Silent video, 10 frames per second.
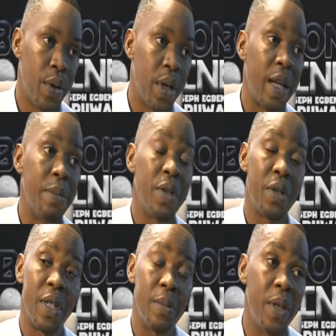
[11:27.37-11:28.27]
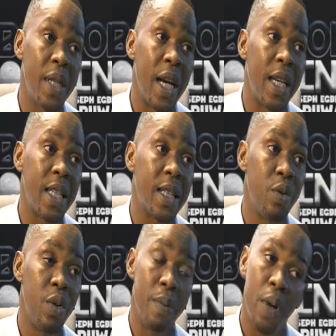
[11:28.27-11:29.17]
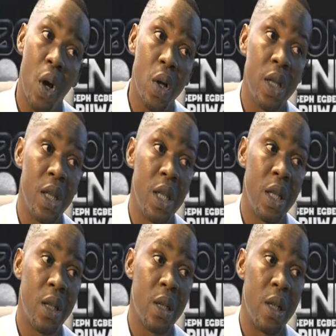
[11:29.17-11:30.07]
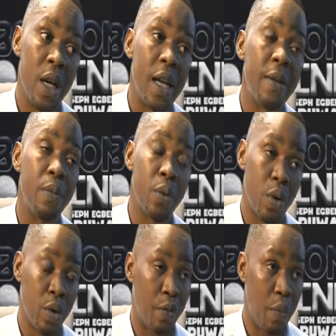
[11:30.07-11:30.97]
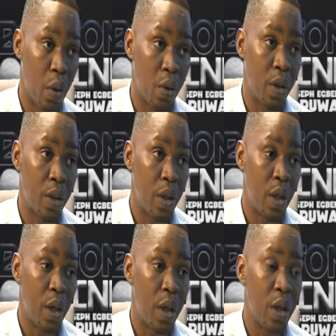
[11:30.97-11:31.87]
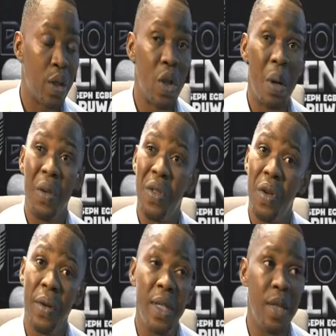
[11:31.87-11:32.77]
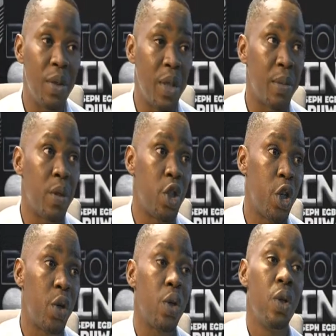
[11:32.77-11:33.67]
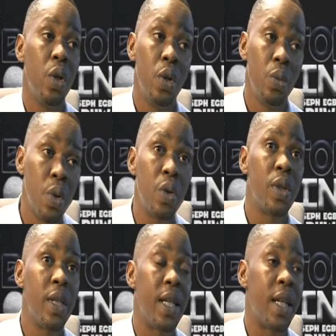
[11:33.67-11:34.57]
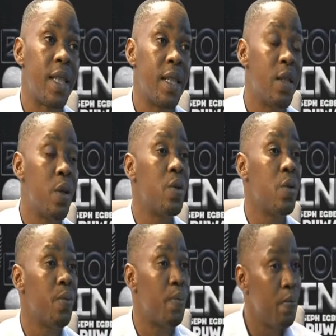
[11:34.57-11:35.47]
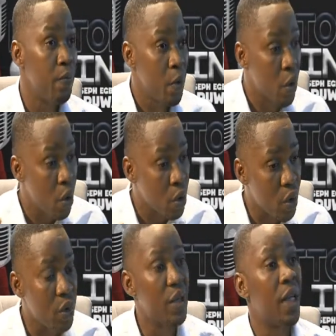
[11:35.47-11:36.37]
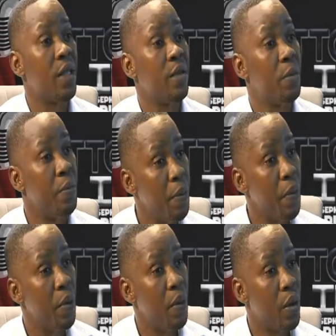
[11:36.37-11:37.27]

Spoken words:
It can be transmitted through the blood and the product of blood. Some authority, which I'm not sure, want to say that it's also close contact with people.